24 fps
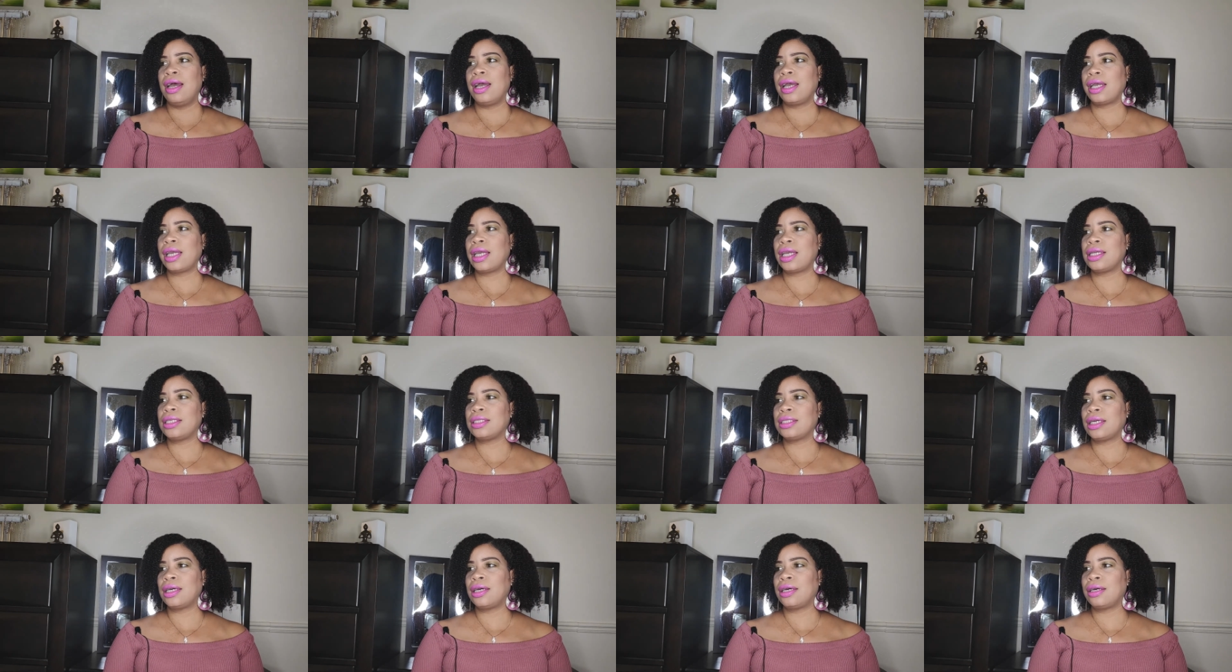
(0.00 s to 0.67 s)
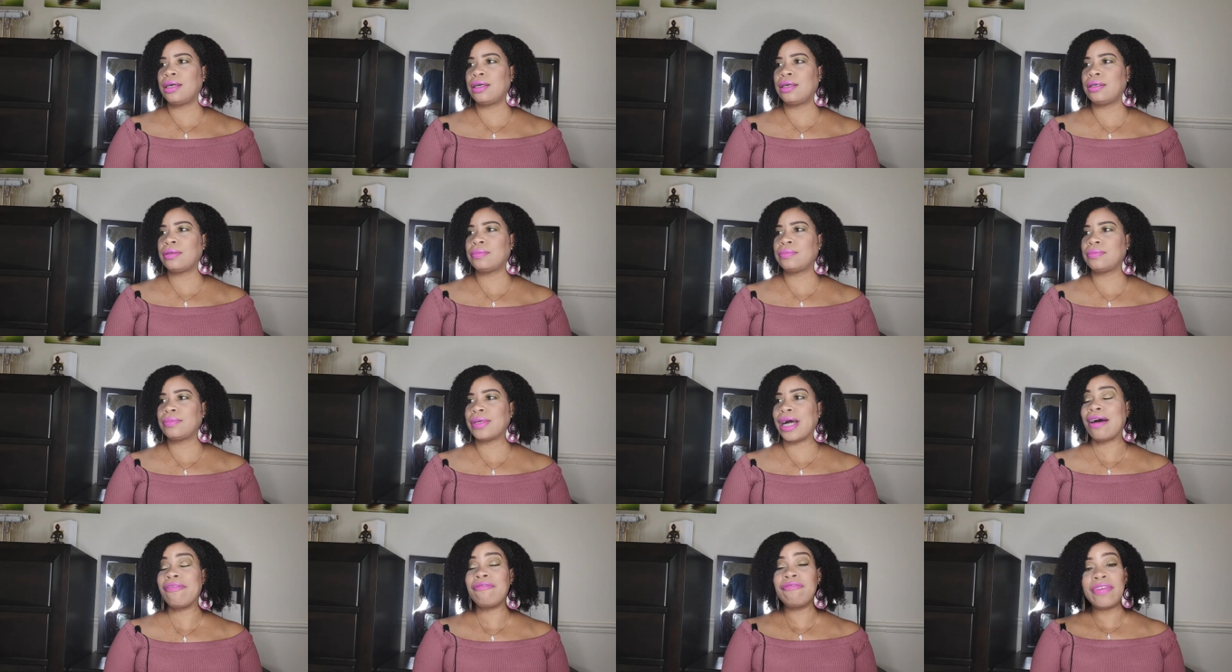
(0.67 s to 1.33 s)
And um,
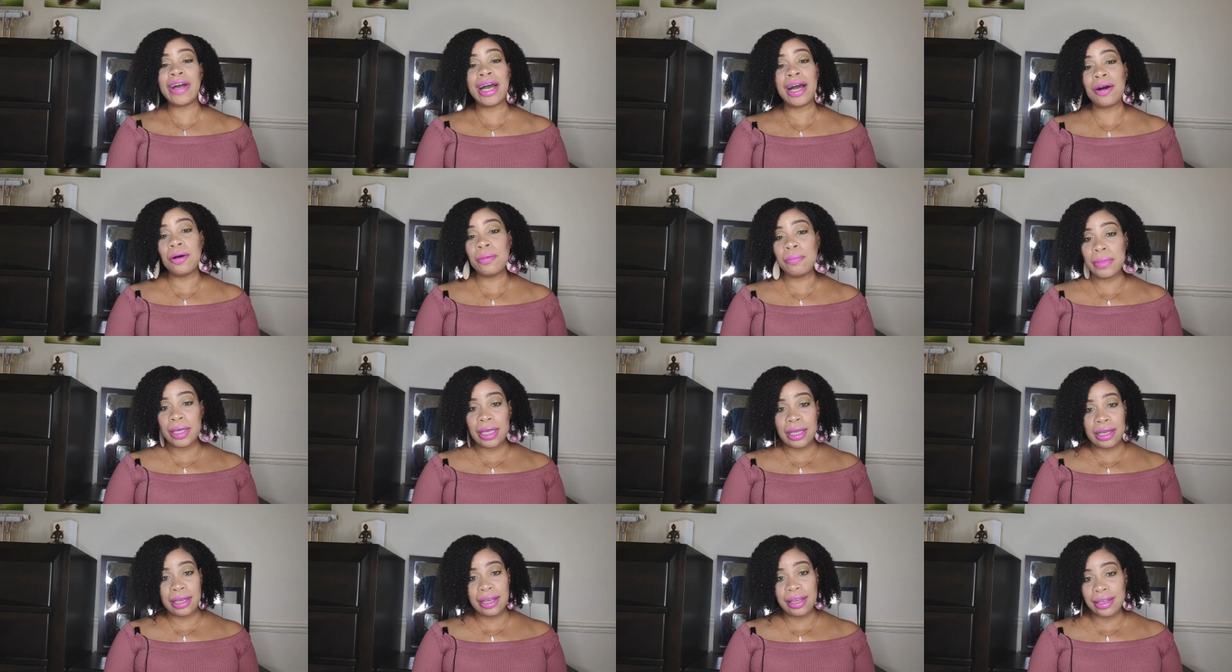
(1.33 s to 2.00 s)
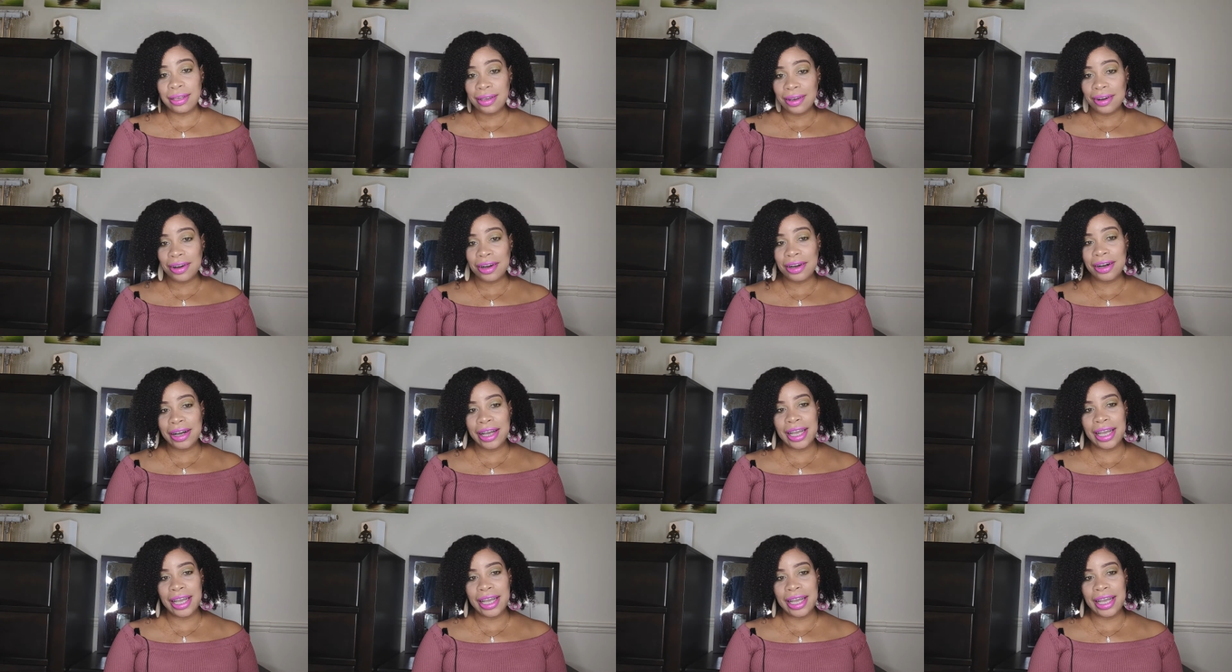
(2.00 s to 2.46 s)
I found me, y'all.